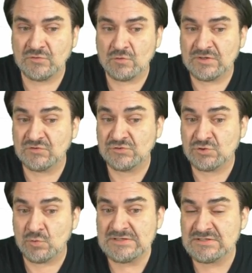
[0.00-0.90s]
So it's
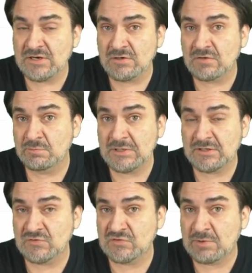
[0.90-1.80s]
showing Daredevil
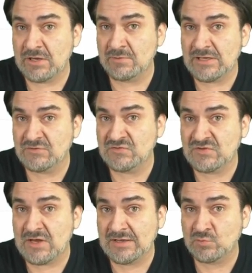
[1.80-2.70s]
because Spider Man is
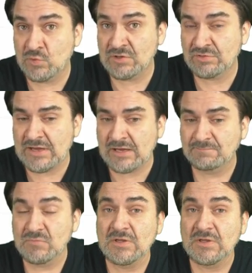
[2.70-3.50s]
tied with that.